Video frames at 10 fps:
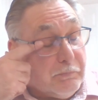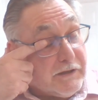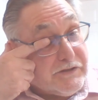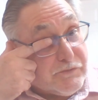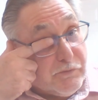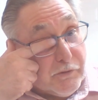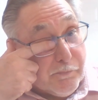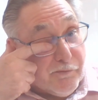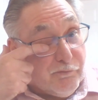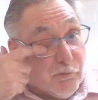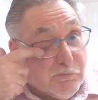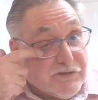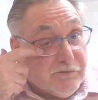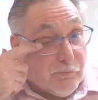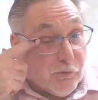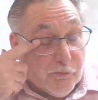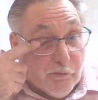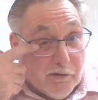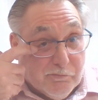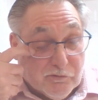pleased with the performance of both
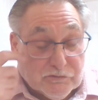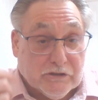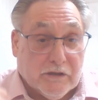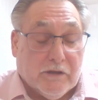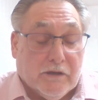rifles.